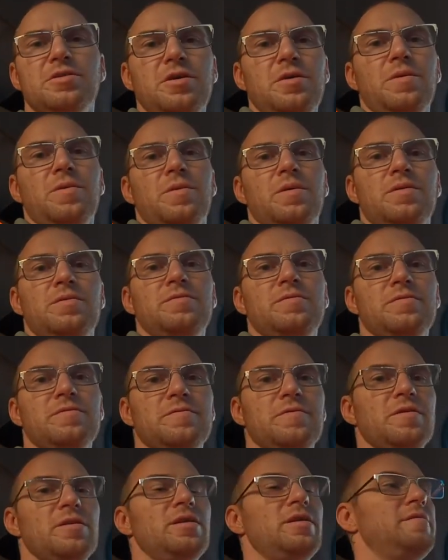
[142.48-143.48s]
do
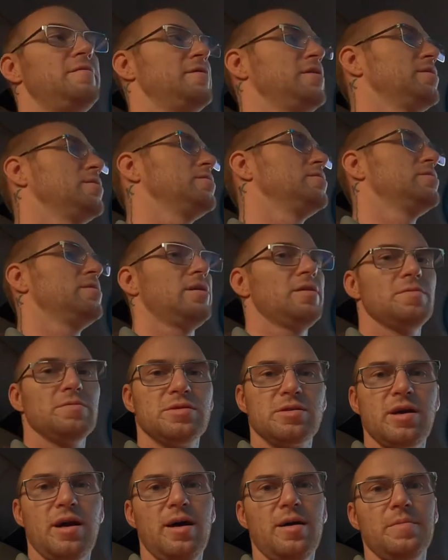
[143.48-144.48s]
for a living? Like,
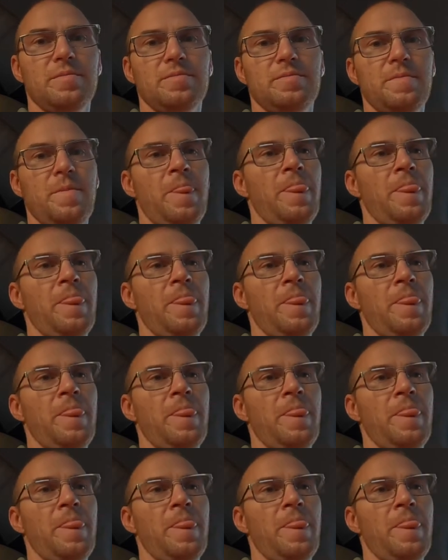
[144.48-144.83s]
what's up?